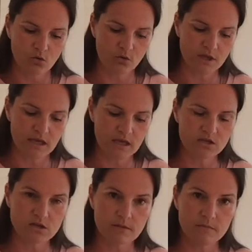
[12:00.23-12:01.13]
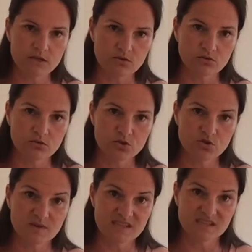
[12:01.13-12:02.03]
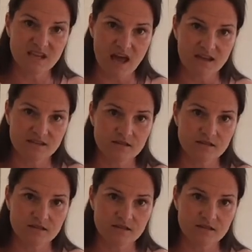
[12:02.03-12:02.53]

or the quiche middle to be set.